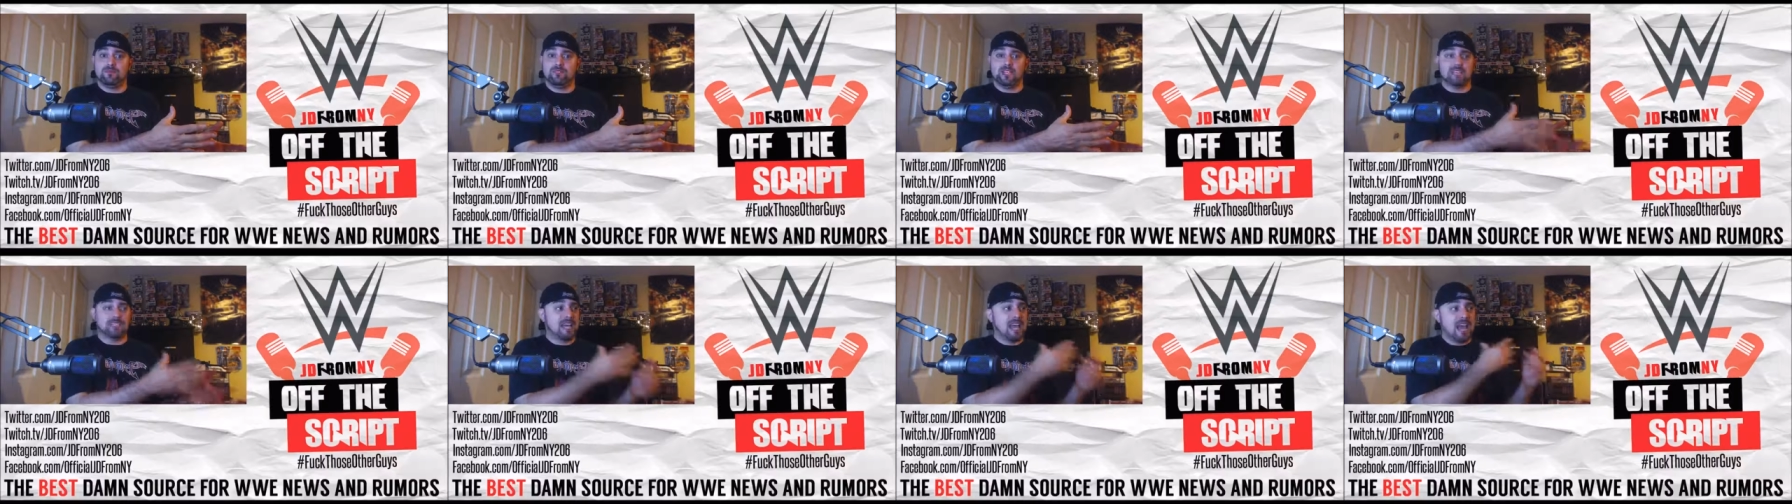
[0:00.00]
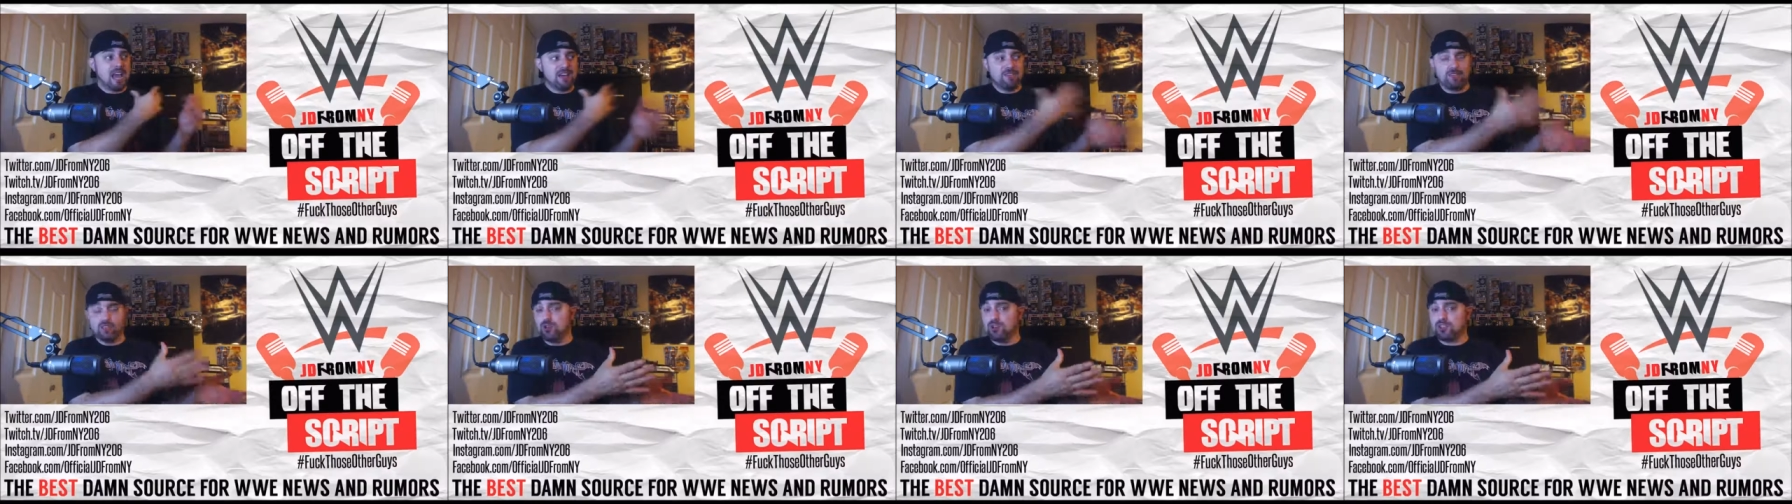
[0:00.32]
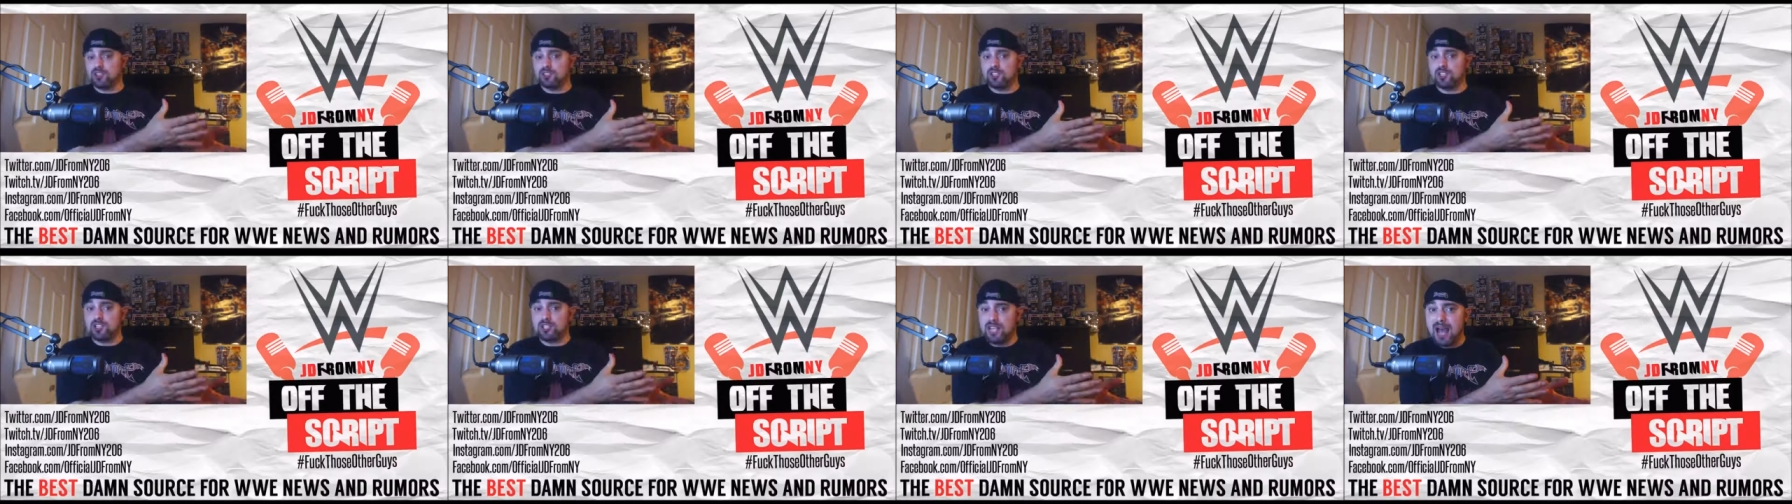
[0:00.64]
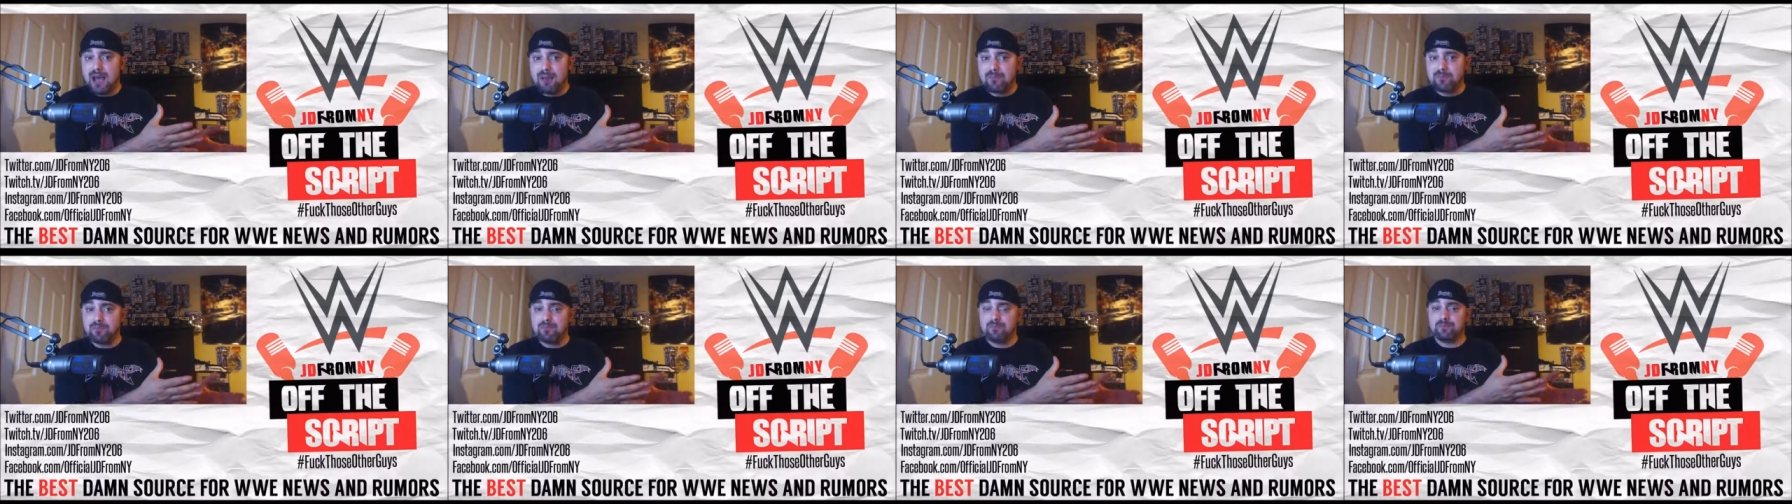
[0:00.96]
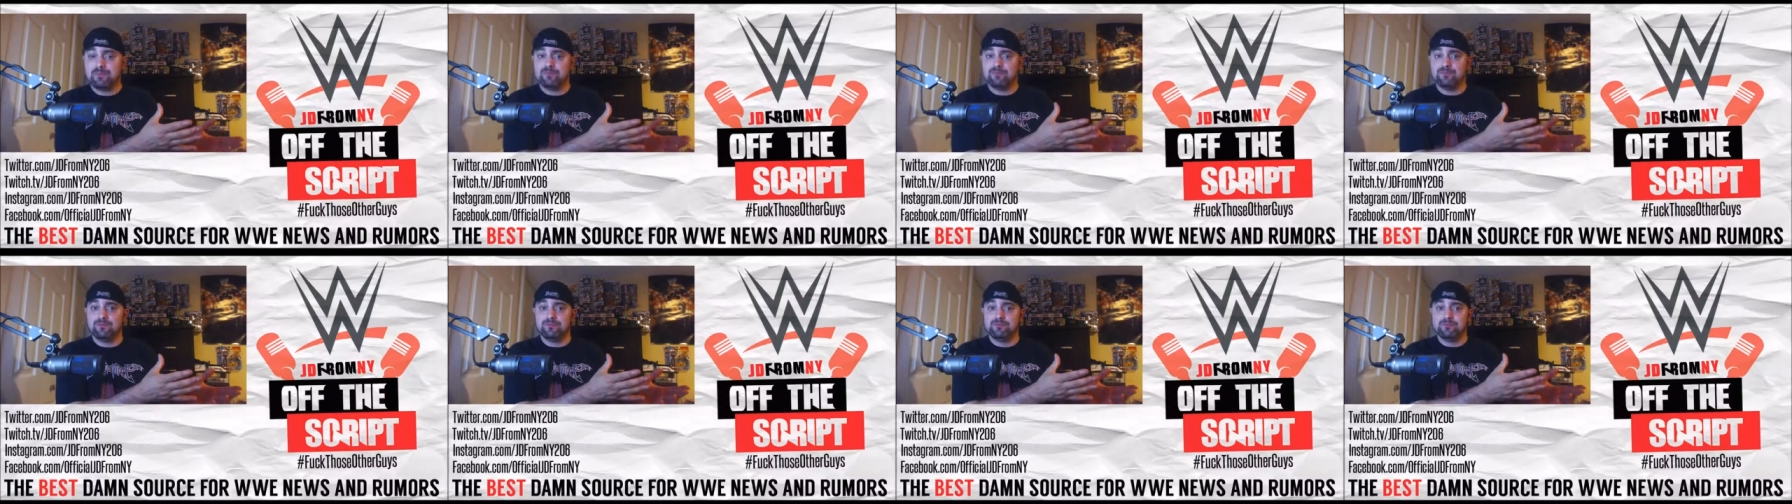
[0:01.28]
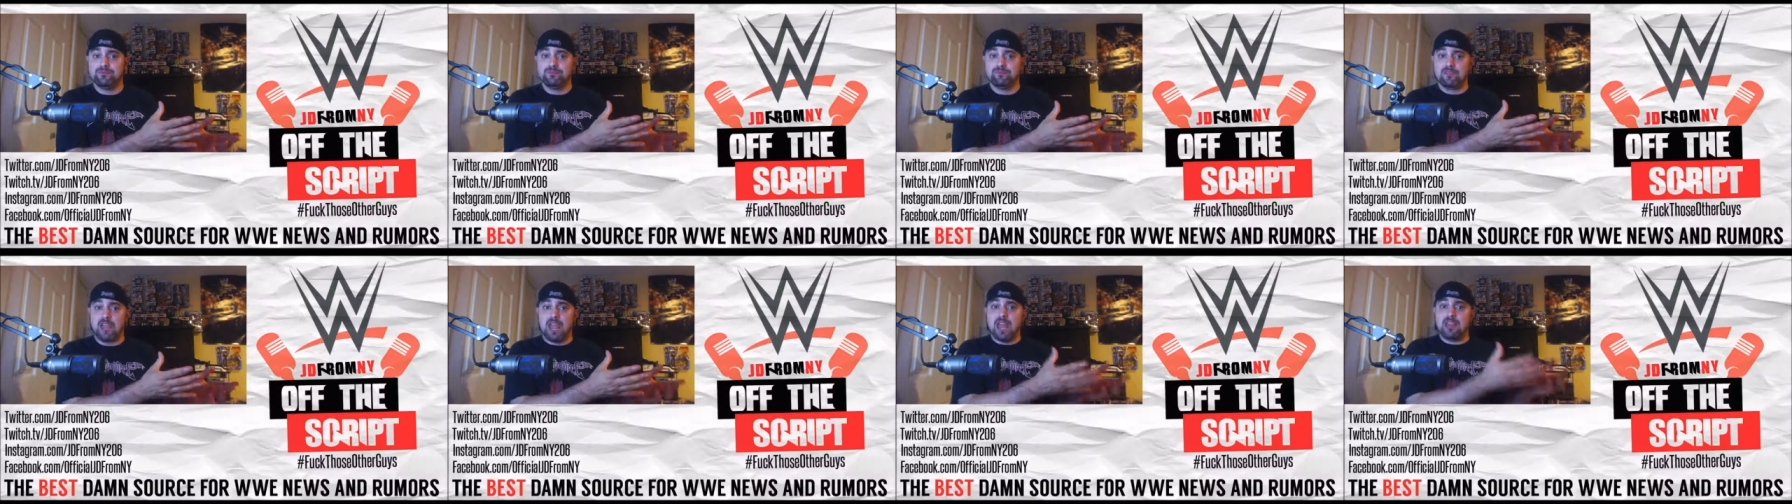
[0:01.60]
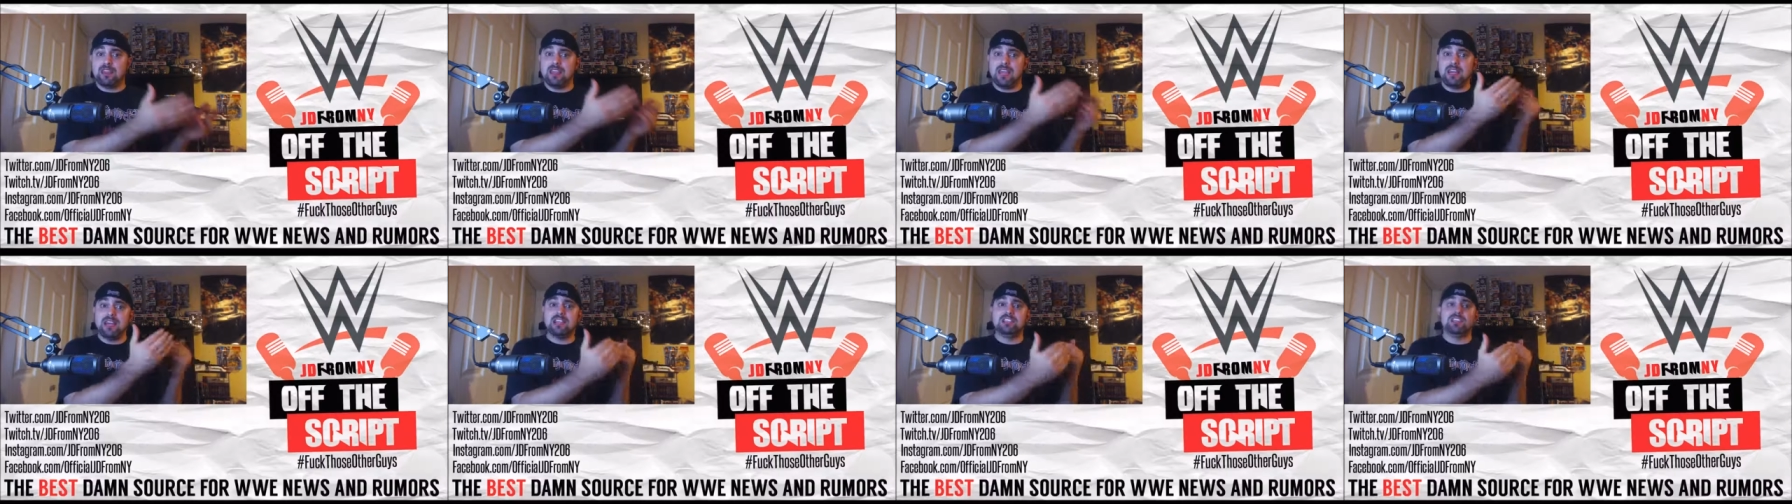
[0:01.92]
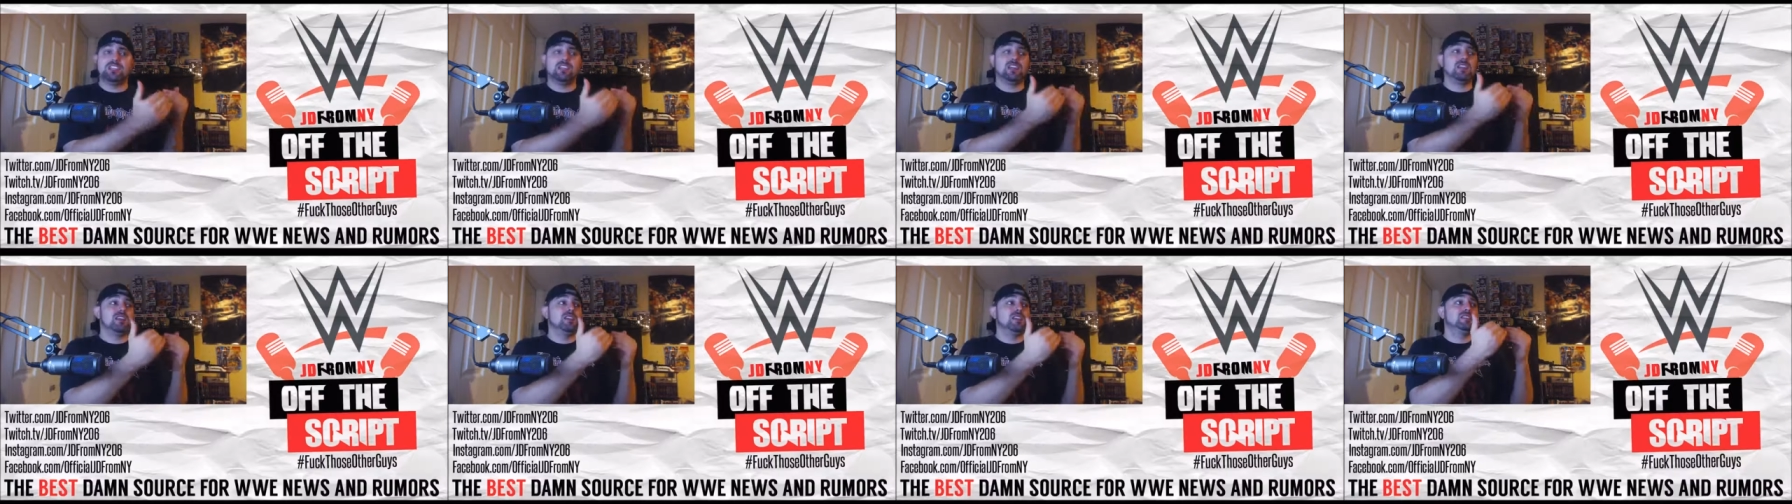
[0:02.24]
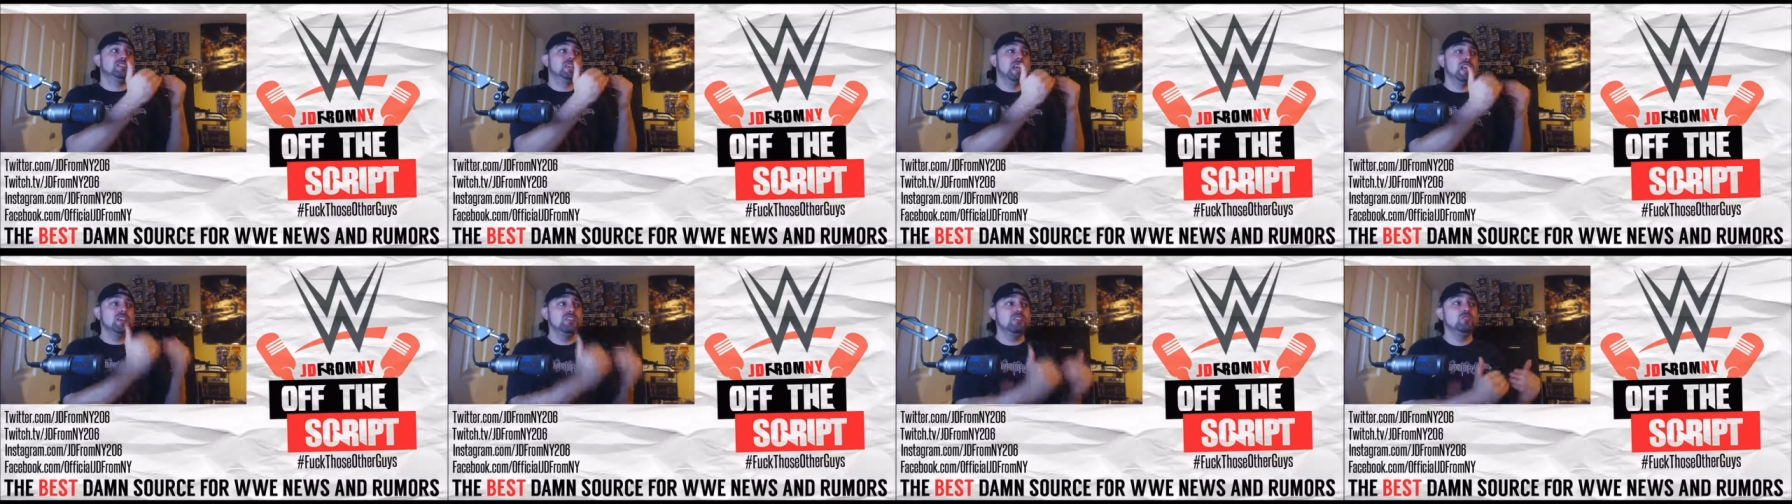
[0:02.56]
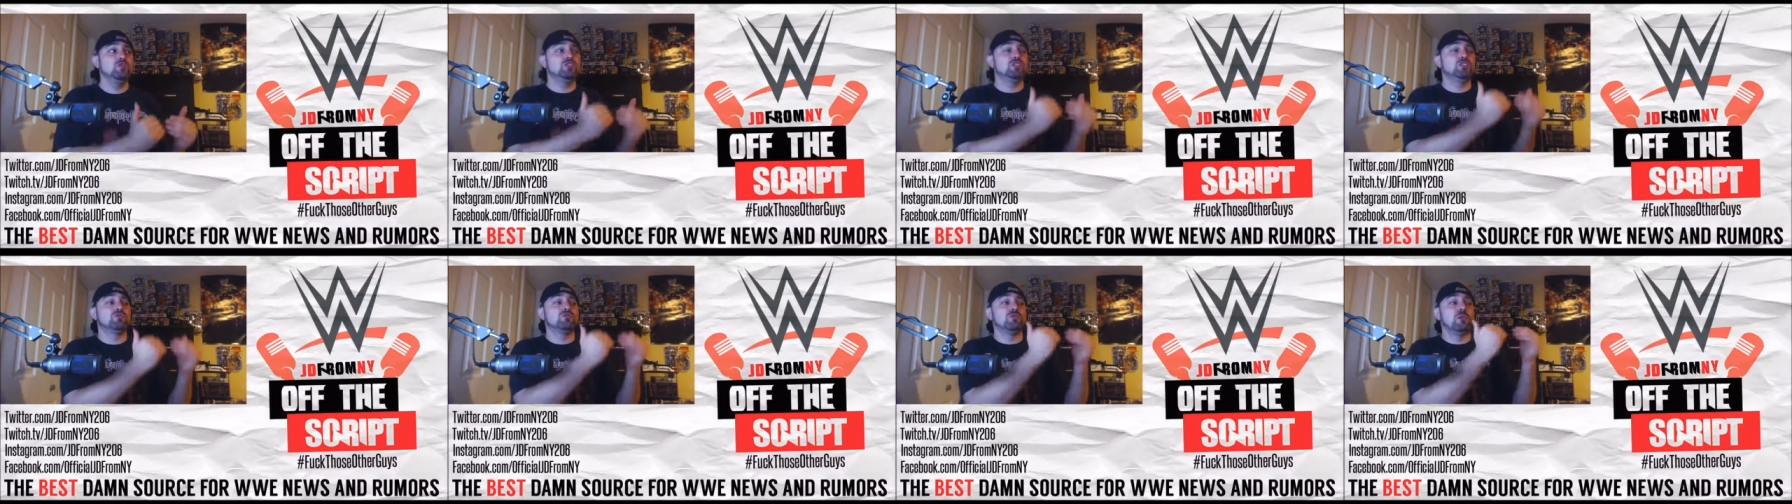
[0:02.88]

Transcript: It's like they haven't lost a step. And they need to continue